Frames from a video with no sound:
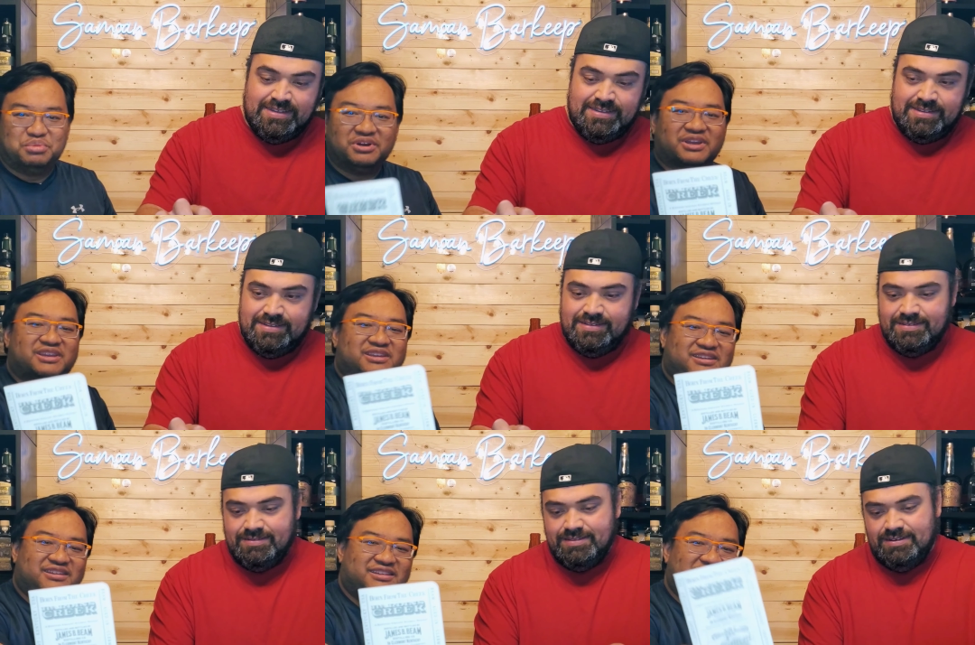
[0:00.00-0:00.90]
Speaker 1: a book.
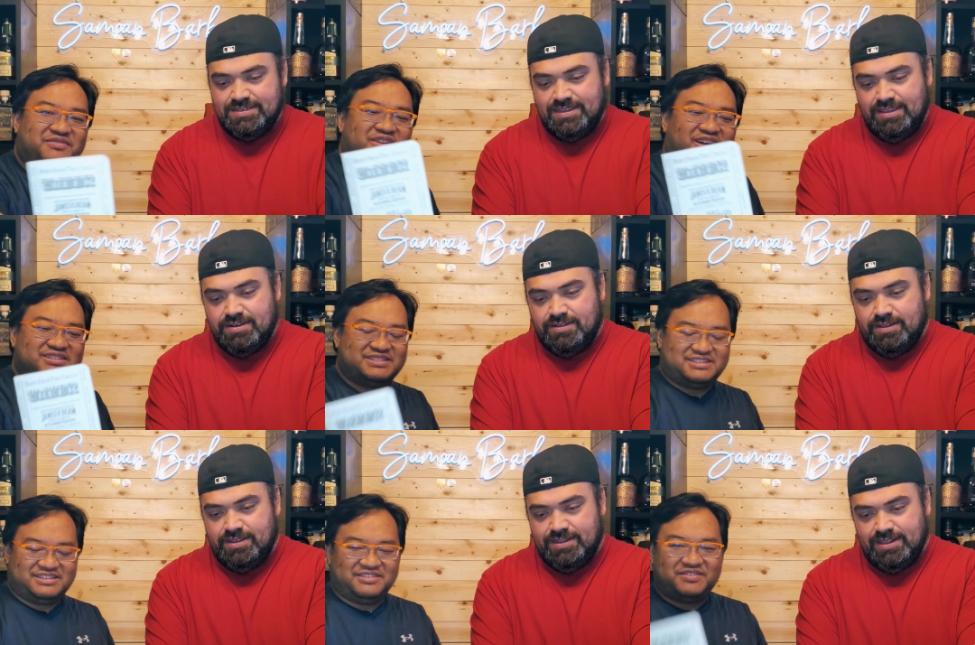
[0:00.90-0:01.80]
There's if
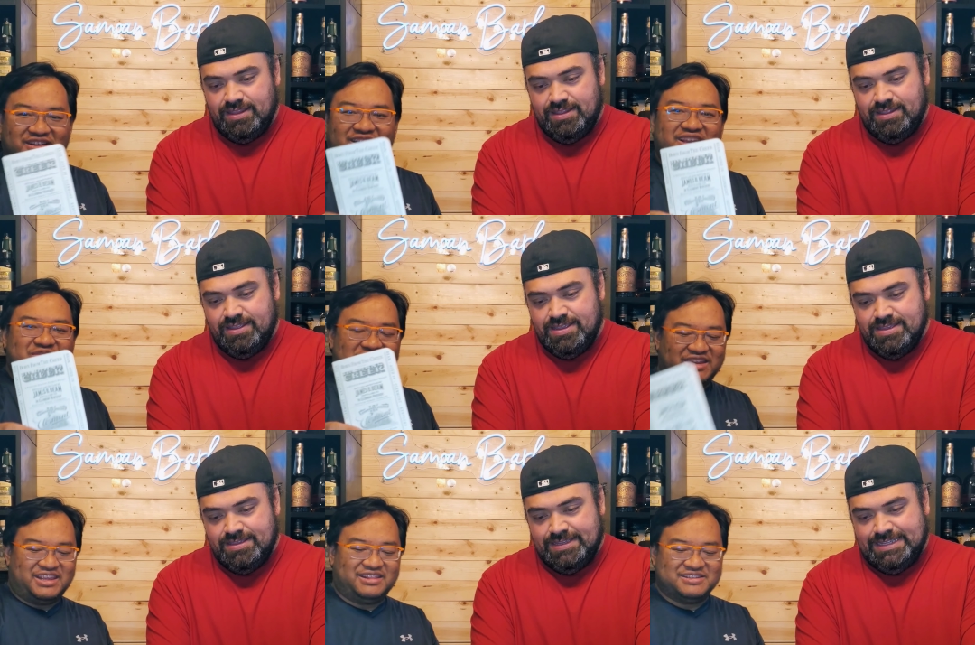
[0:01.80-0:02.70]
y'all if y'all like
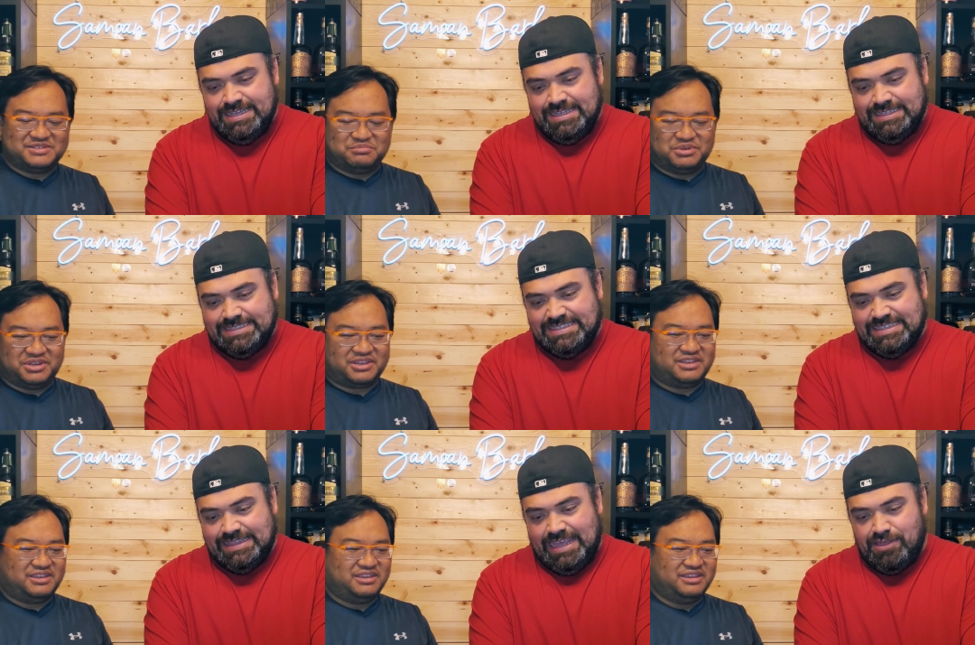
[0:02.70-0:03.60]
reading, there's a book.
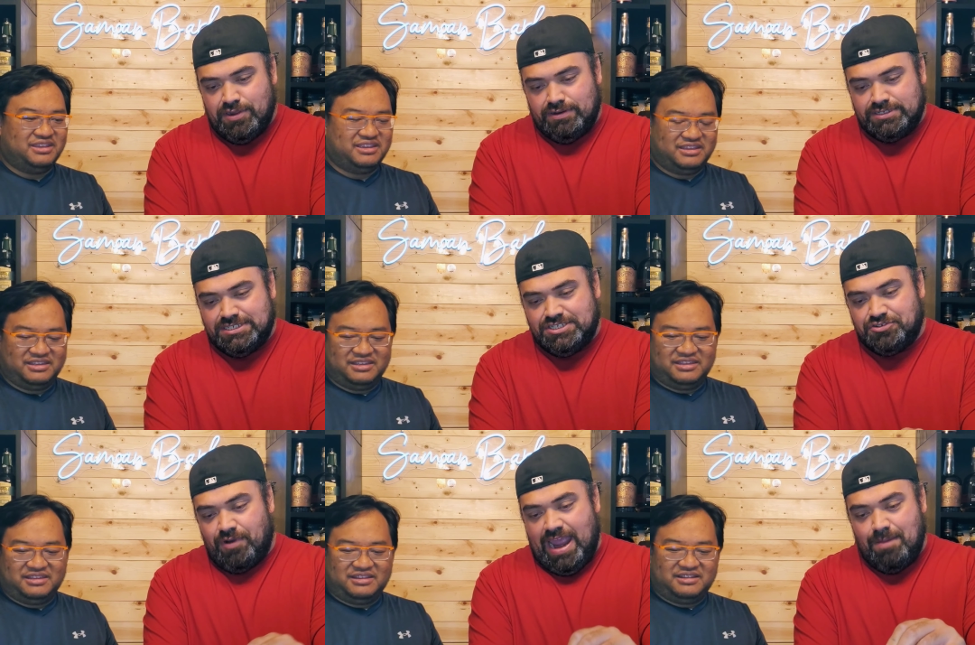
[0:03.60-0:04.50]
Speaker 2: Leather
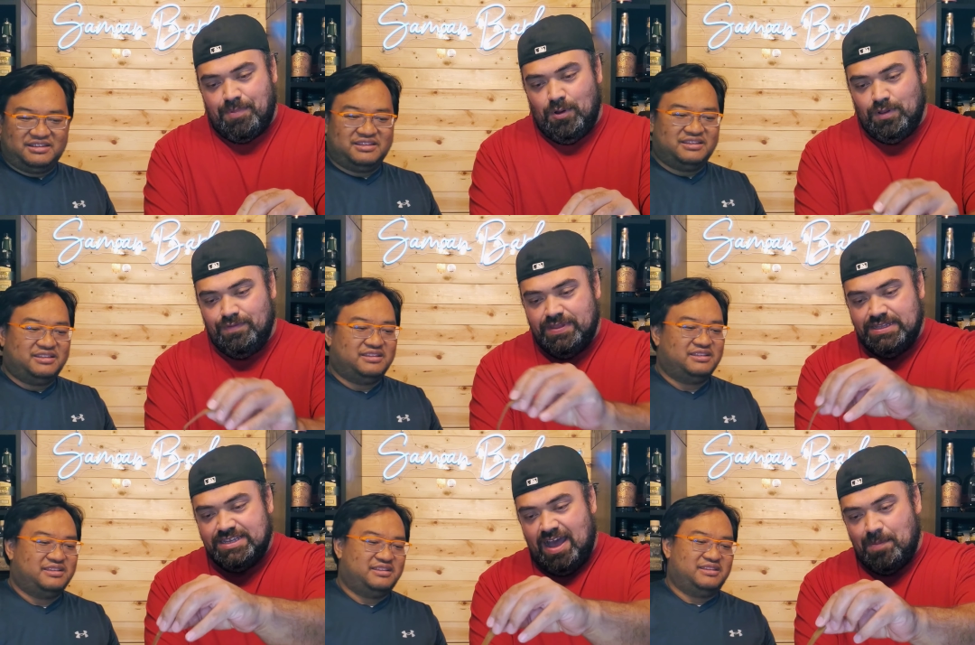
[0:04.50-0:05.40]
strap holding the
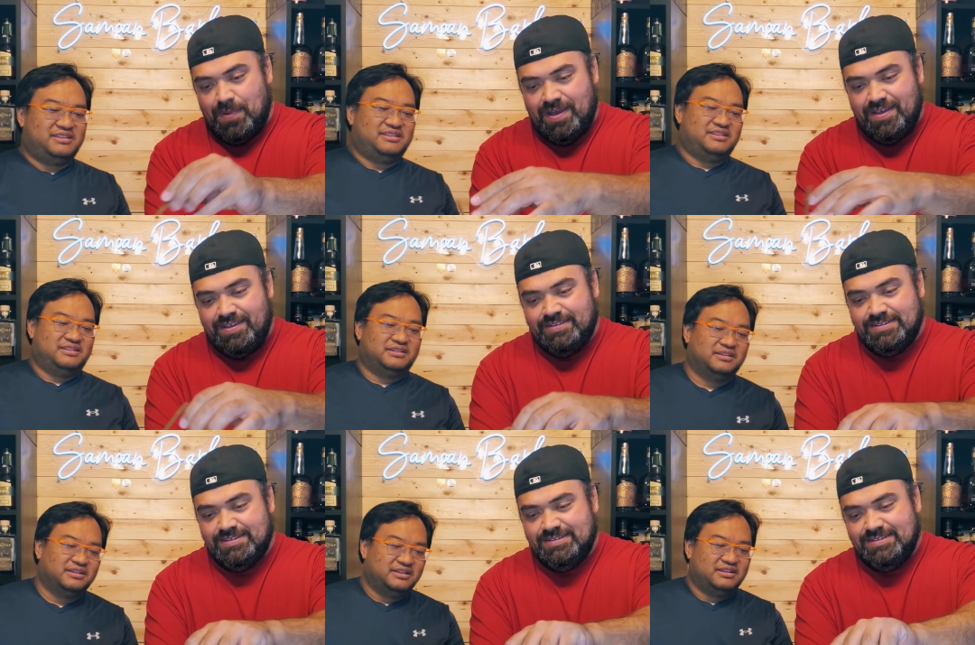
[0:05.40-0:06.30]
top on.
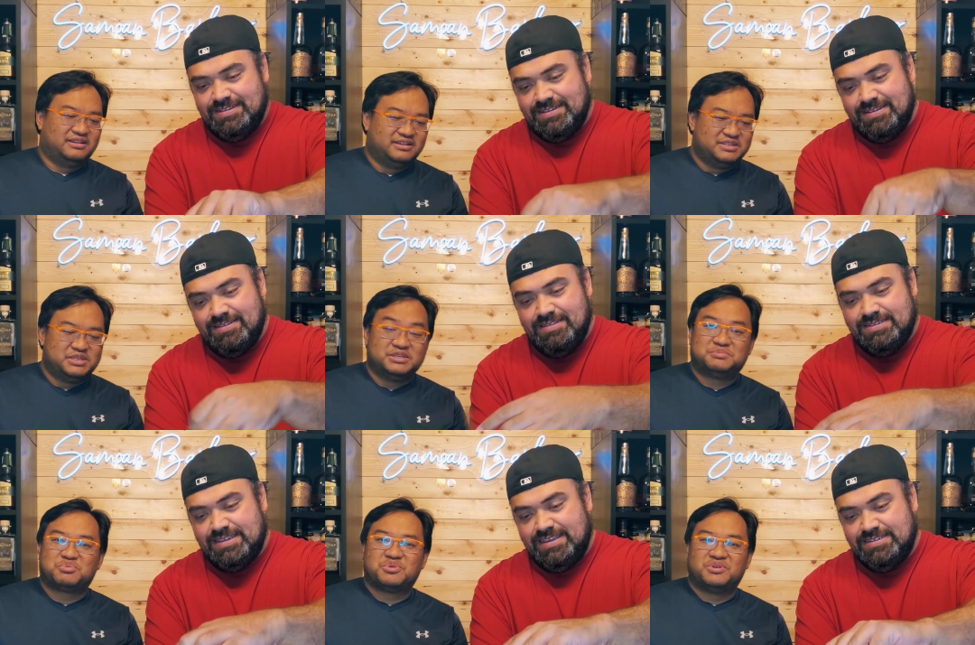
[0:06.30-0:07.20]

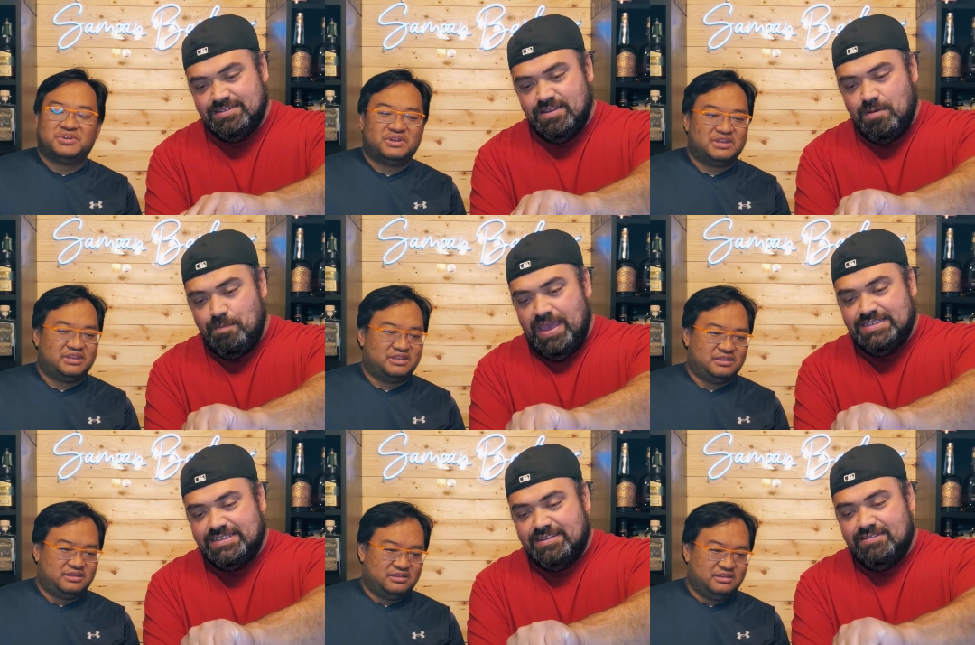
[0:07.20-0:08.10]
This thing is
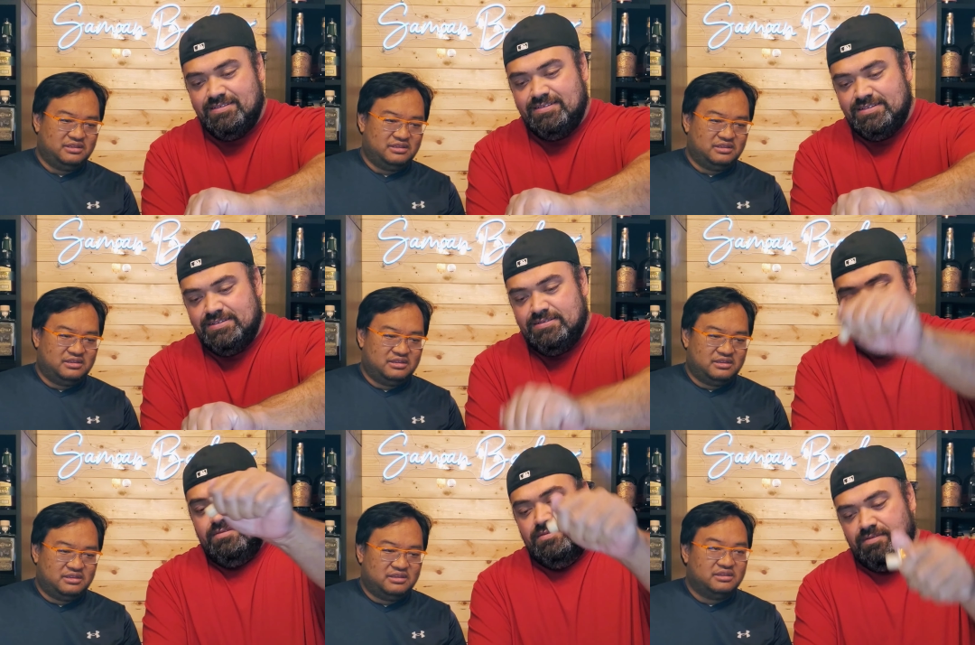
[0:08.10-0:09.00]
amazing.
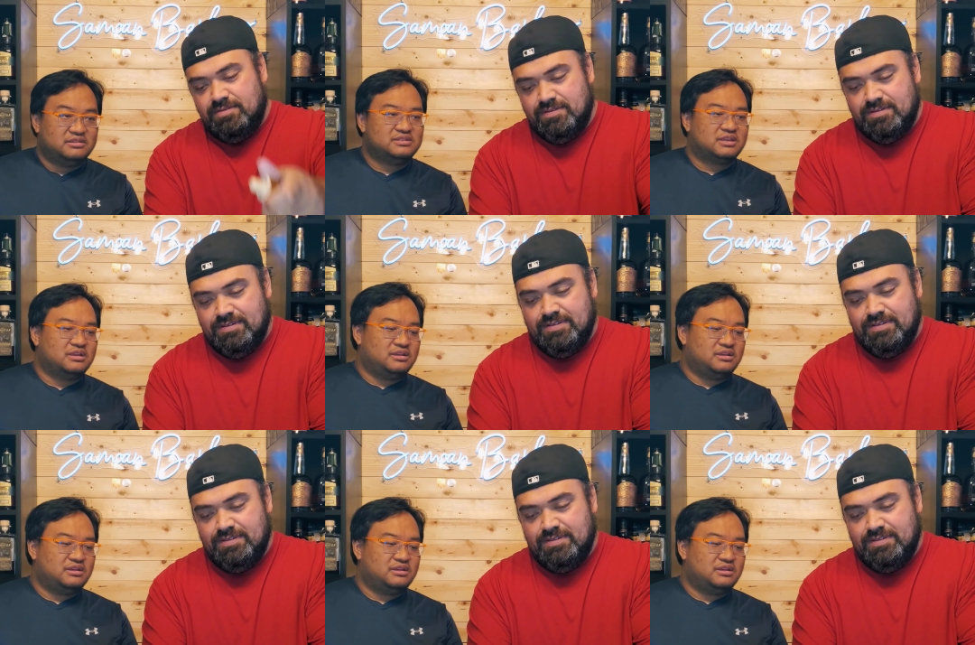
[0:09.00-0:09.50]
Speaker 1: It's